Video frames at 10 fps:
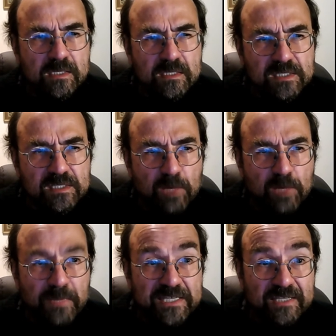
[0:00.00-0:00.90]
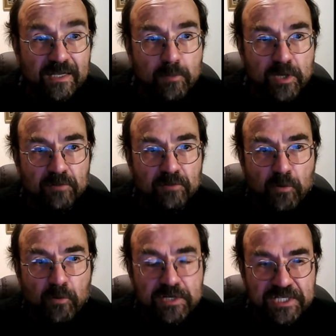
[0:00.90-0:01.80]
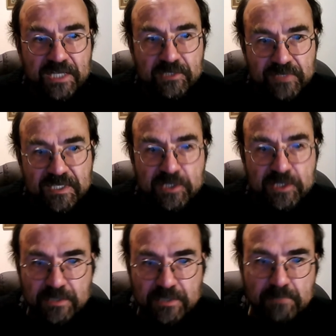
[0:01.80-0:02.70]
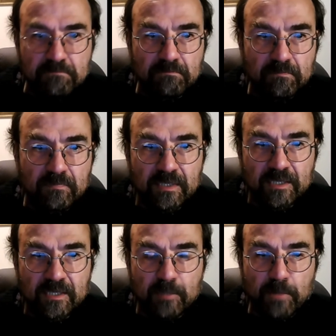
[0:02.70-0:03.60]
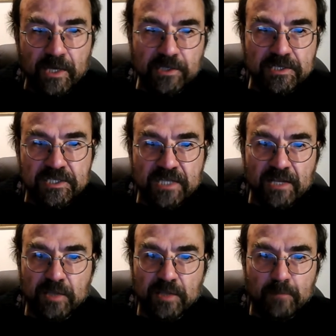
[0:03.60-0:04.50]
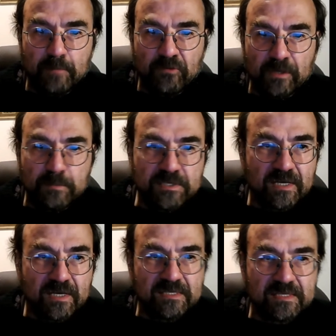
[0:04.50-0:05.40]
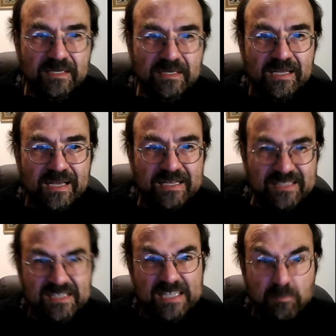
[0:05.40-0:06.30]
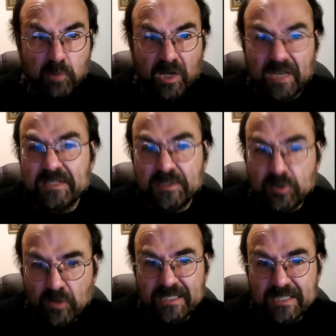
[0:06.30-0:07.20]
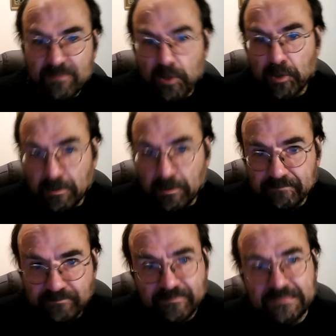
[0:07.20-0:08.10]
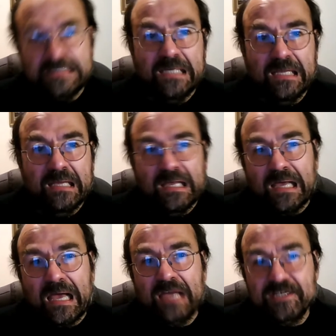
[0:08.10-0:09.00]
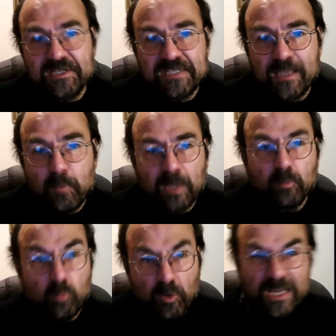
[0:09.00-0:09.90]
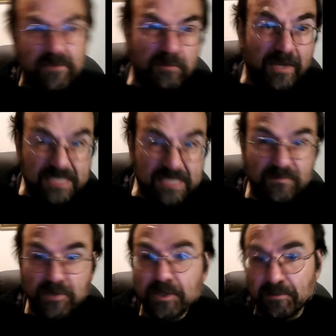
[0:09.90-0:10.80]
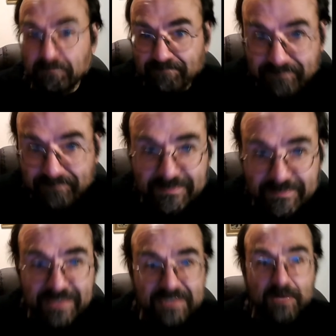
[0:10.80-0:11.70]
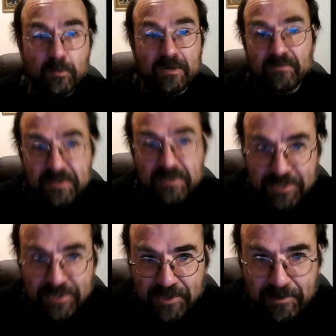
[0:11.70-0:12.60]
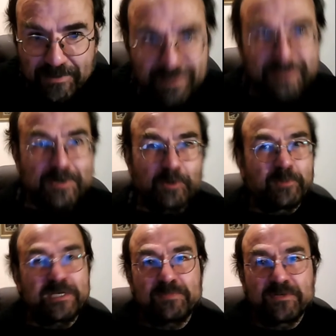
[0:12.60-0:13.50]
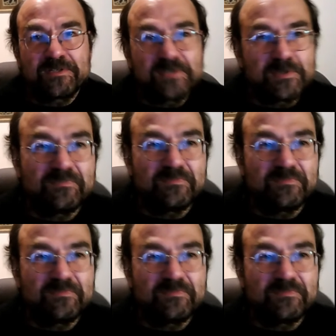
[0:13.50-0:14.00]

So basically, one can avoid gender essentialism by understanding the anima animus as the symbolized attractive other, and just say, well, whatever that is for you. So wherever you start, you're the best person to